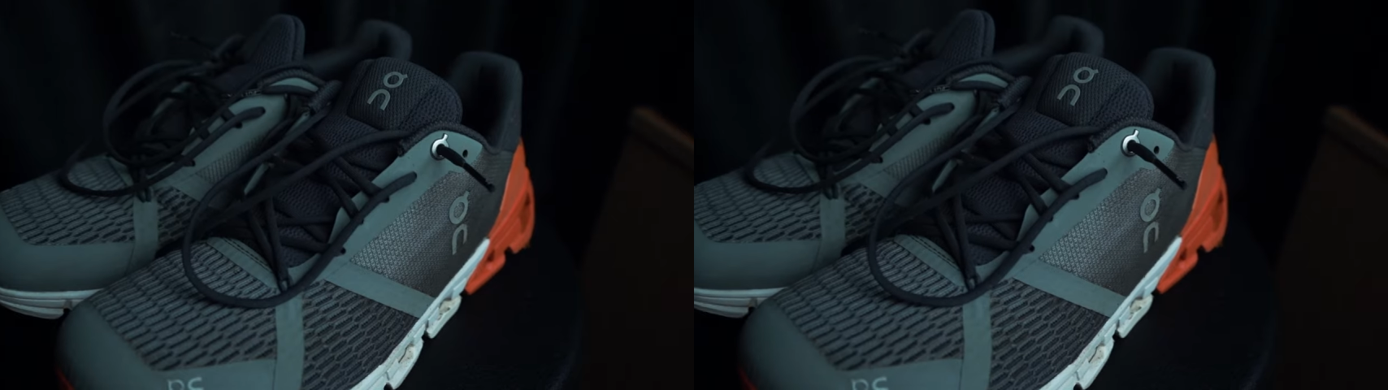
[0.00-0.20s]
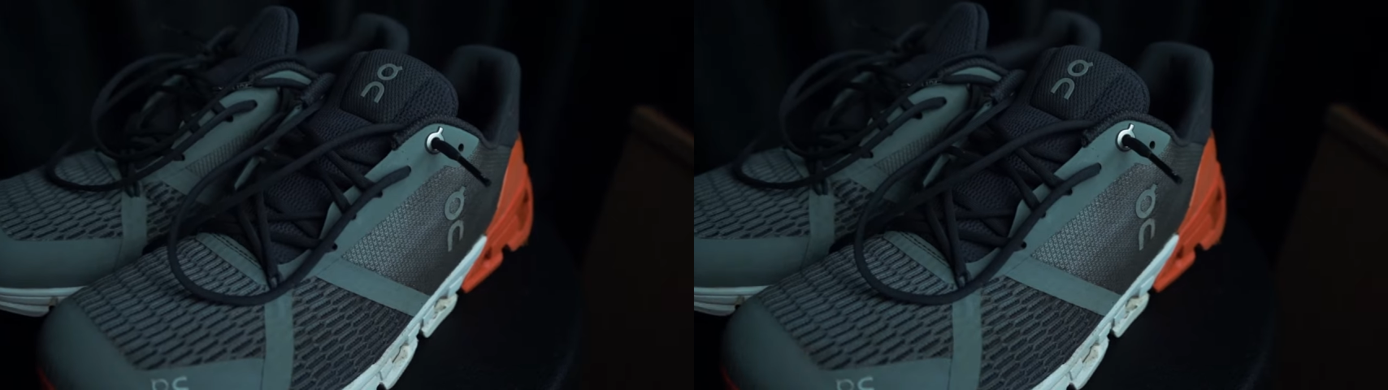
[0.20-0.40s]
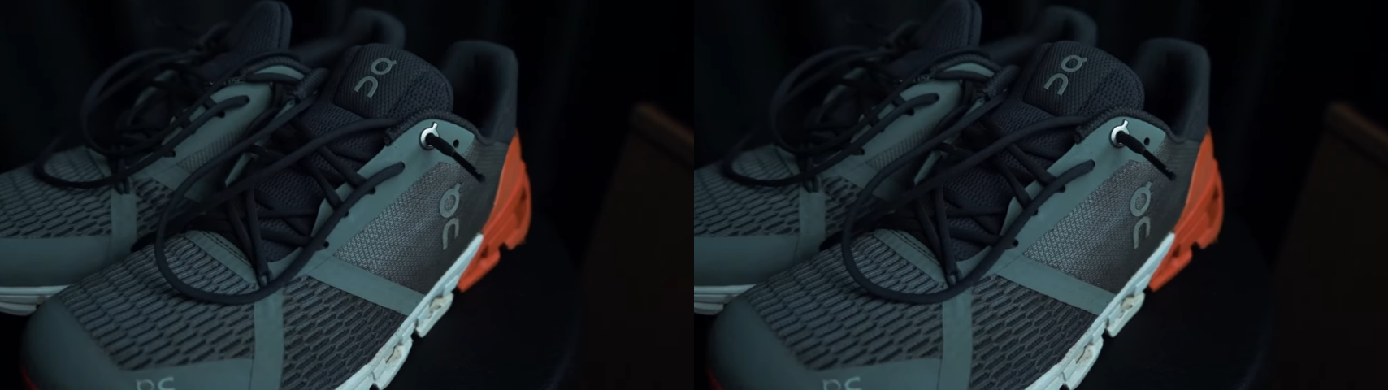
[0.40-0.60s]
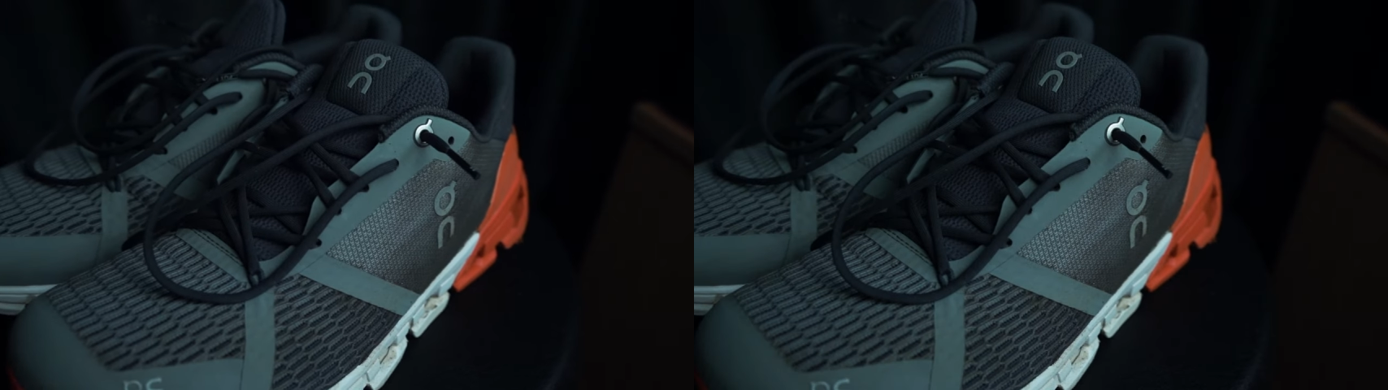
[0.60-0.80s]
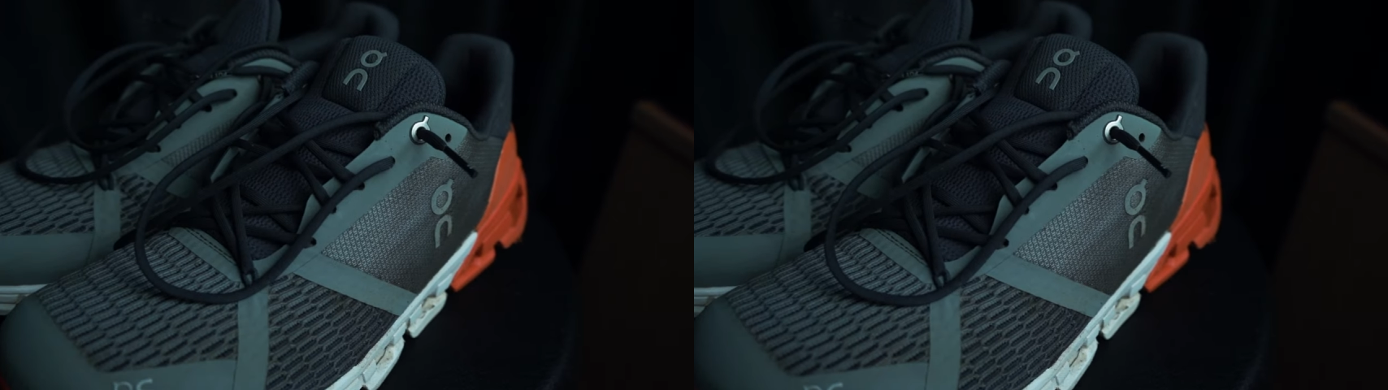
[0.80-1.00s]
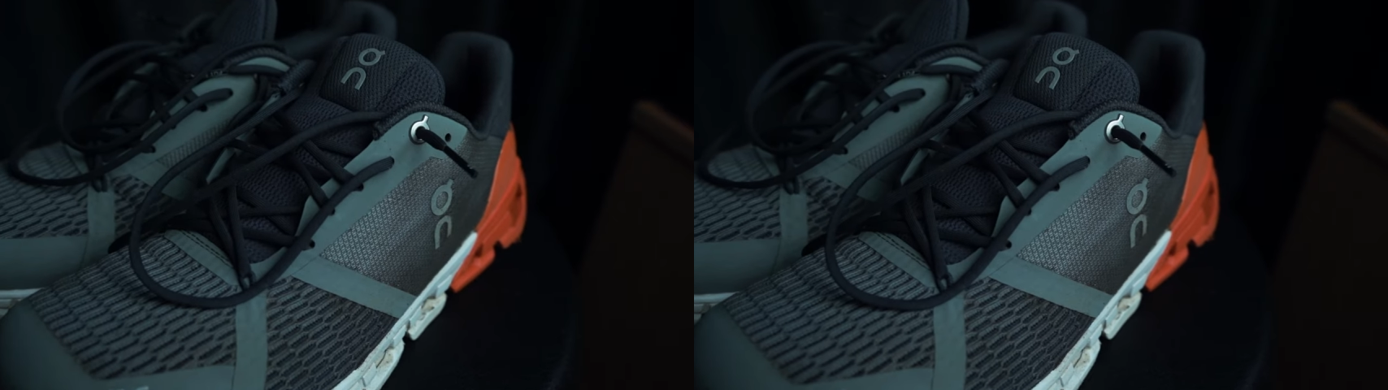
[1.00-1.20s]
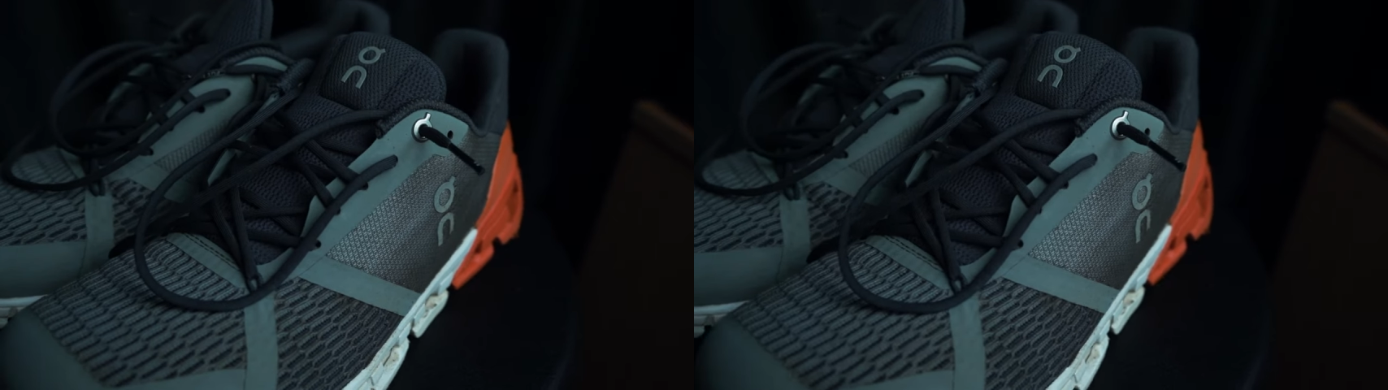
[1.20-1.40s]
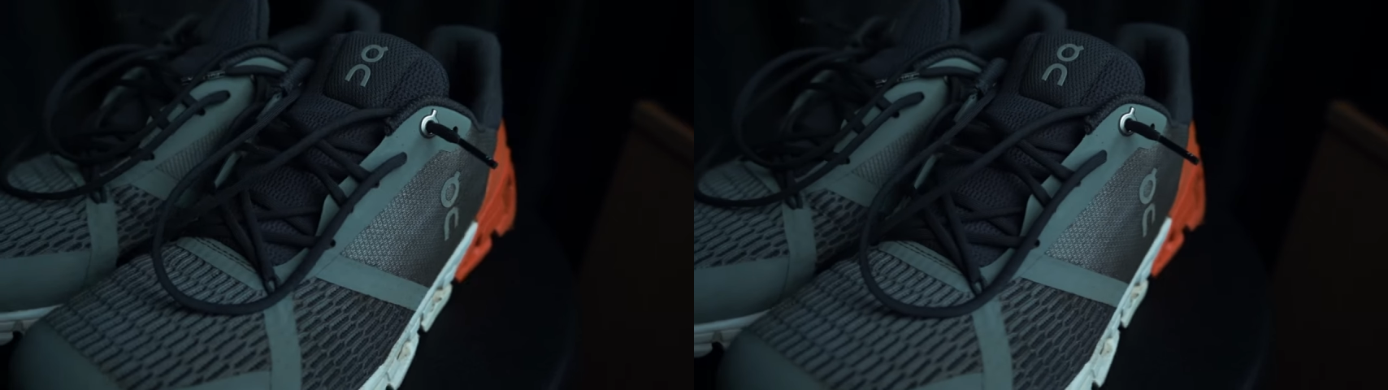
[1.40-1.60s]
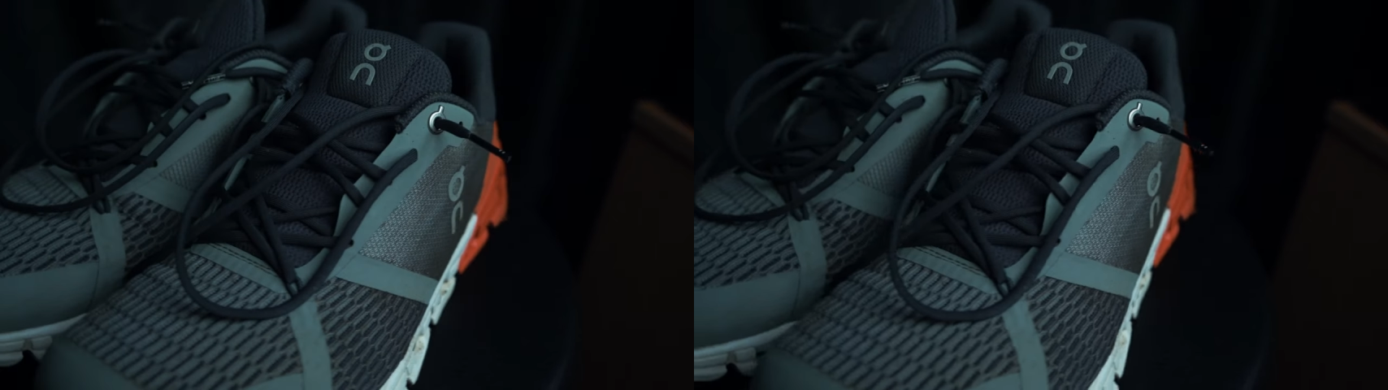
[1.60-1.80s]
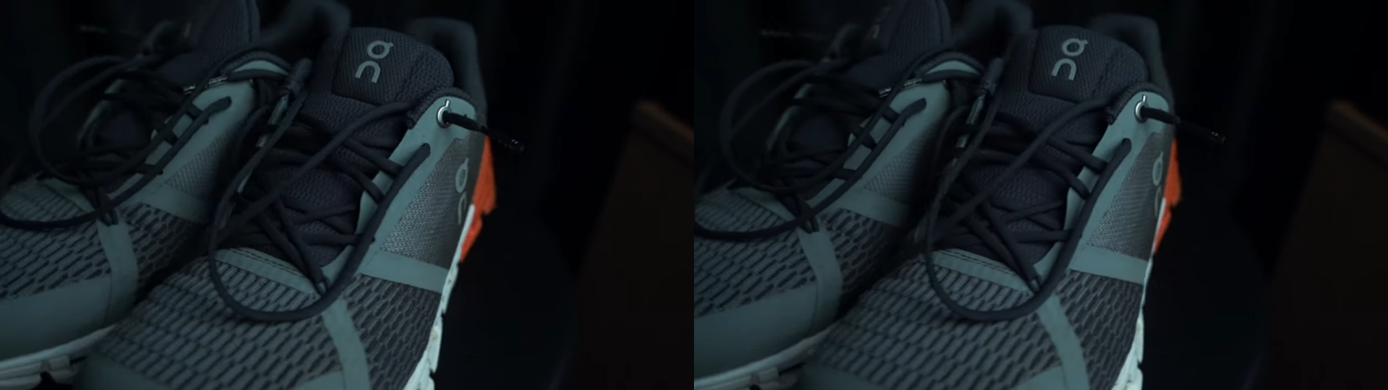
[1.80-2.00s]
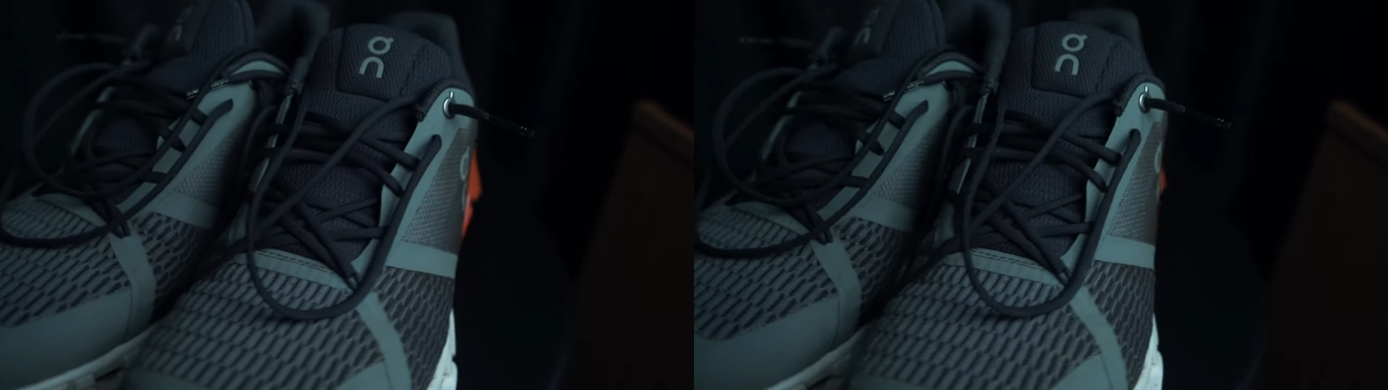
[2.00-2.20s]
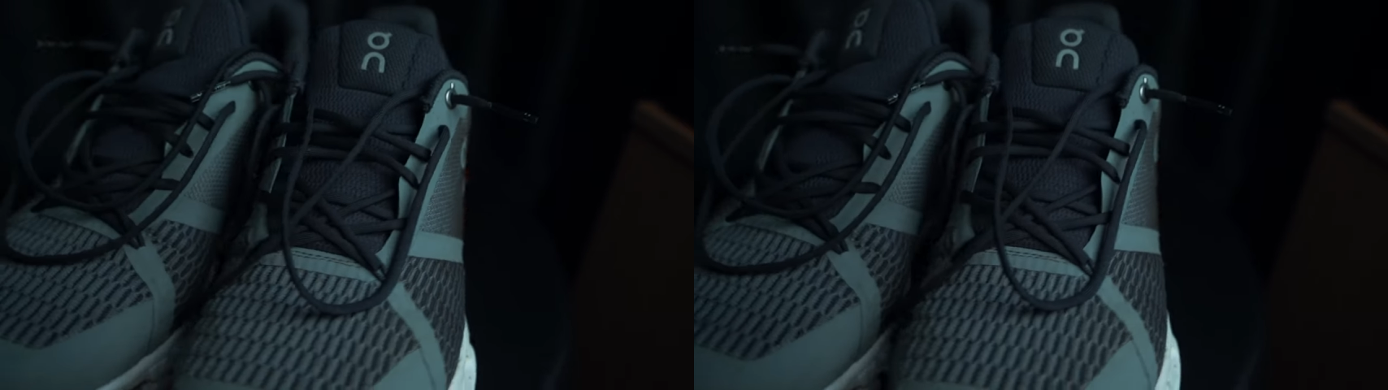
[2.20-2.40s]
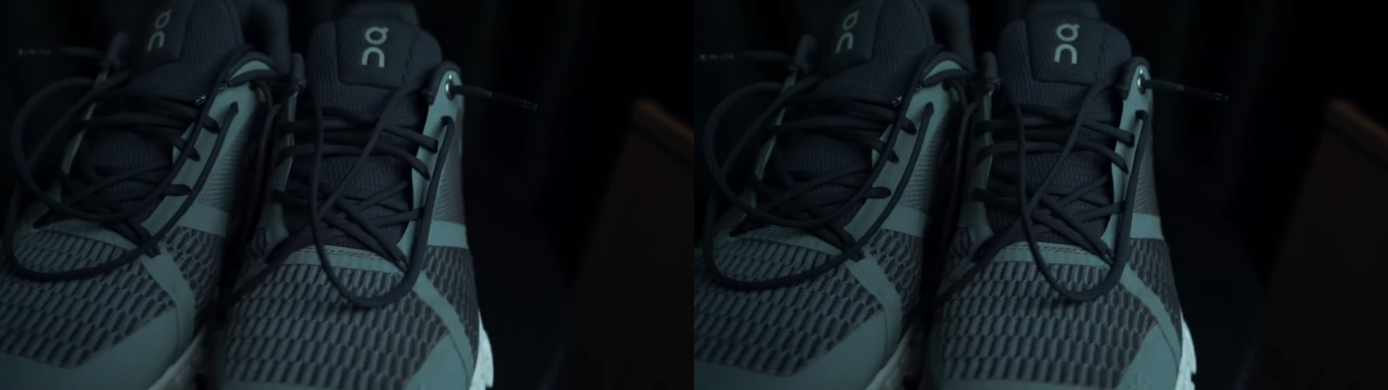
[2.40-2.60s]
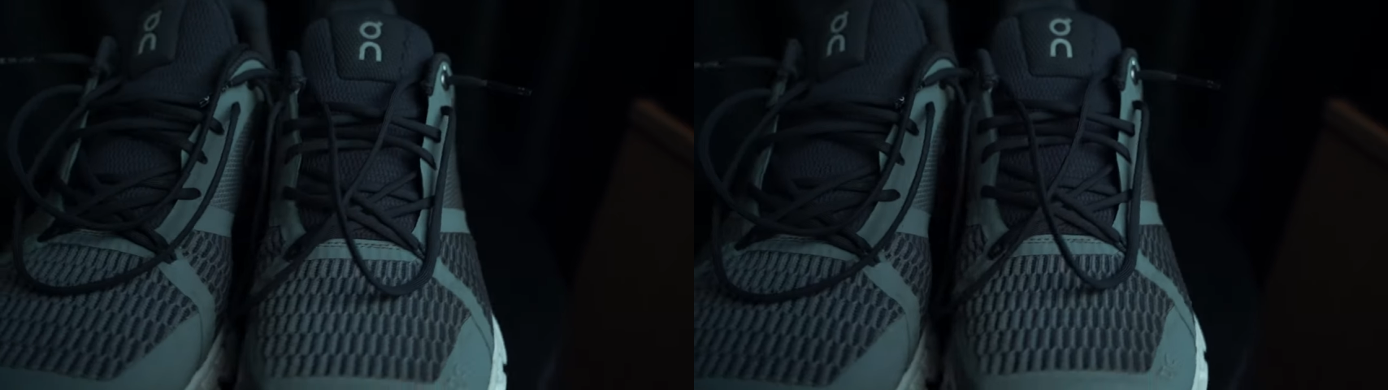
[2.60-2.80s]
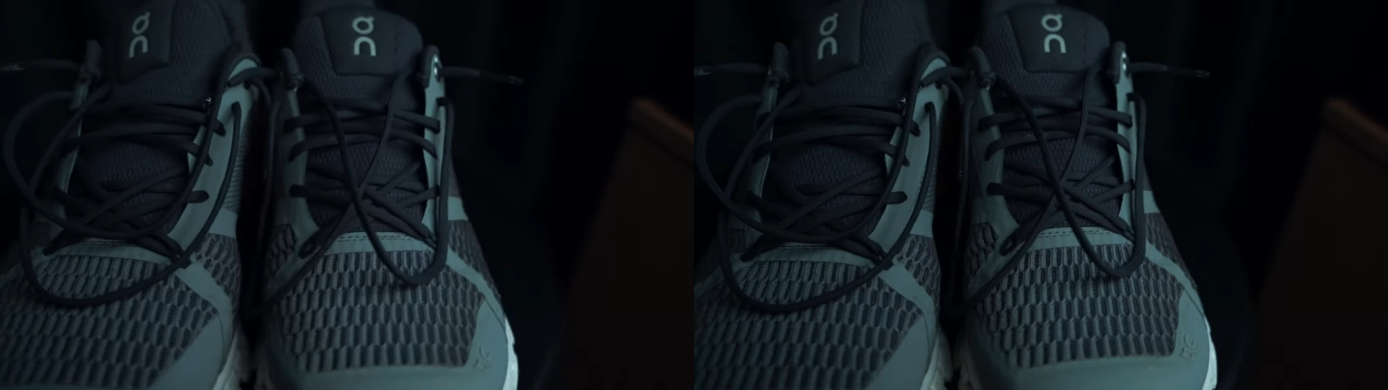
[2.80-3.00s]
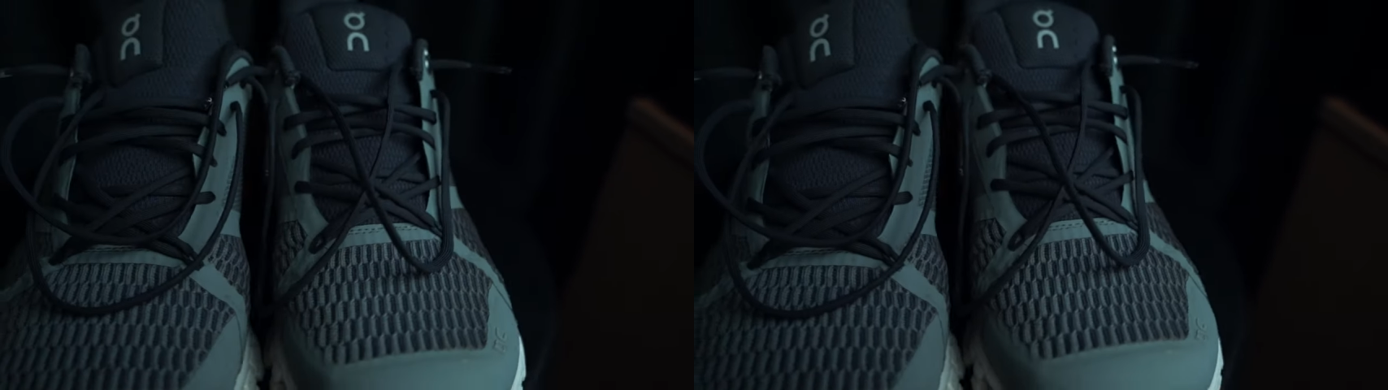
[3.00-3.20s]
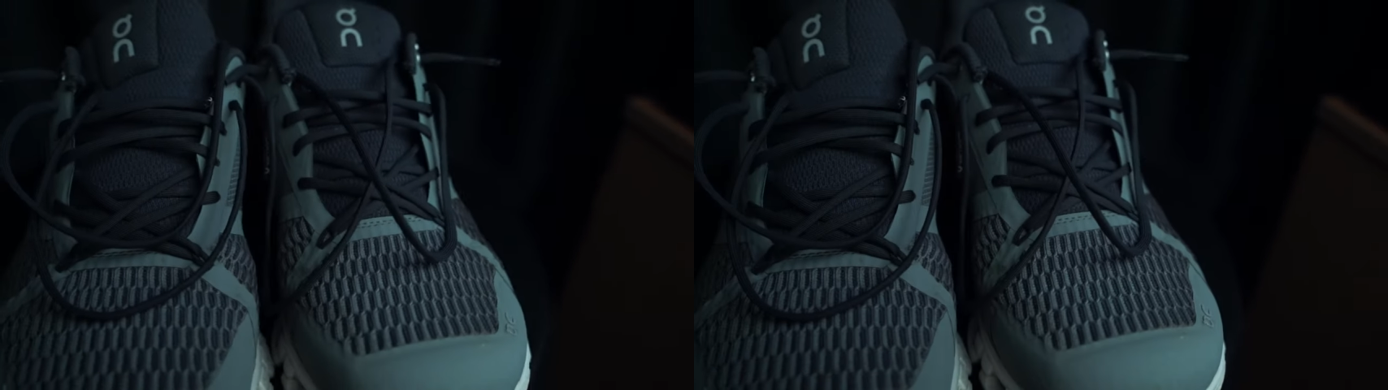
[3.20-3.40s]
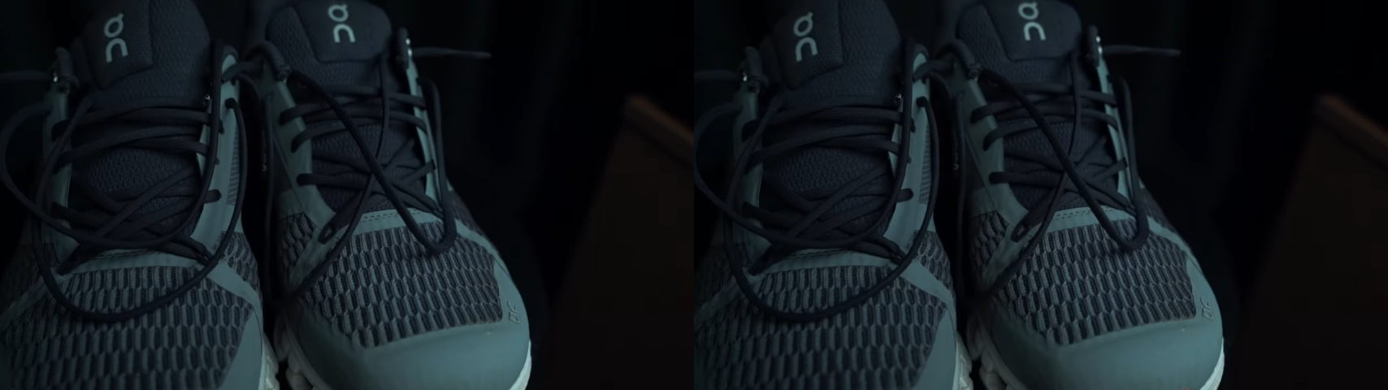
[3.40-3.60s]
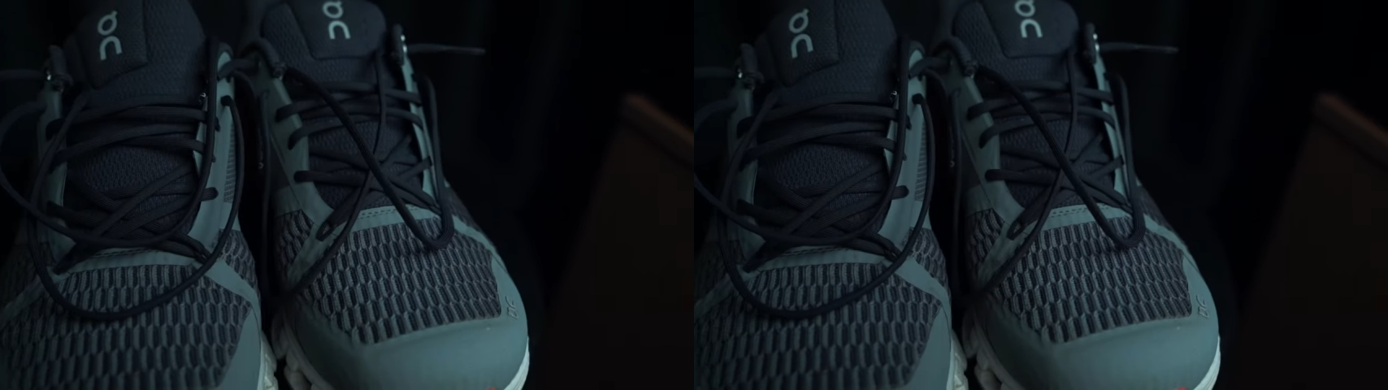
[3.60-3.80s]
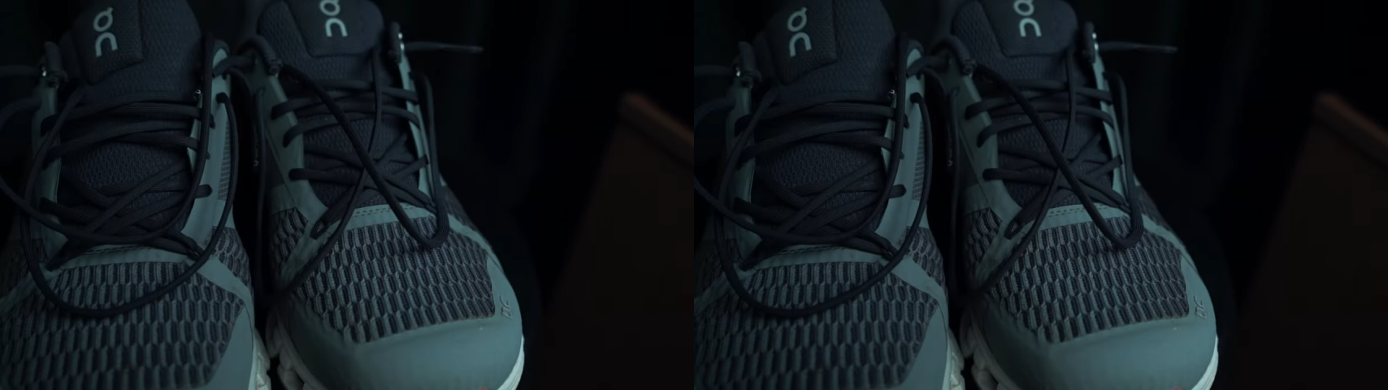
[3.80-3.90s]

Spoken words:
Nobody's mouth can be seen.